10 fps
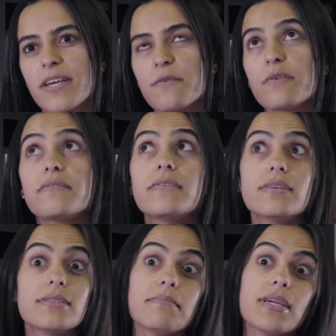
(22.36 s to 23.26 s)
It
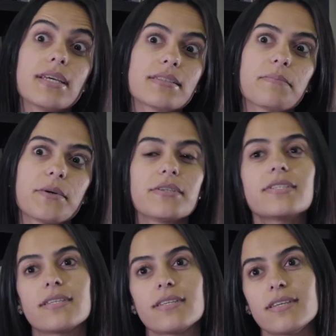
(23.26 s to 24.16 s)
fulfills me as a
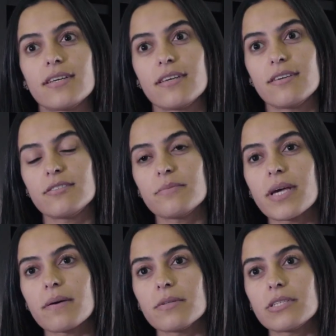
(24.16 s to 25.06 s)
person to
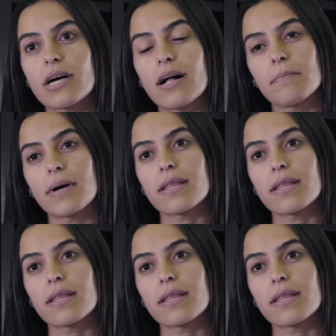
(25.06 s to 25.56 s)
be able to help